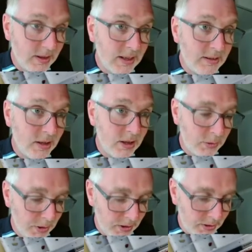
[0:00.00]
It's
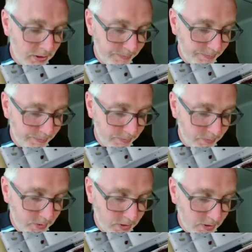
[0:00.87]
all about the
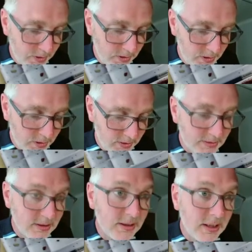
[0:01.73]

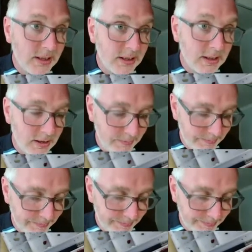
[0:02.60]
colours, I think,
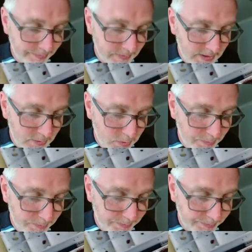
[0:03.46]
this
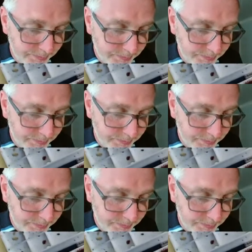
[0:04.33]
one.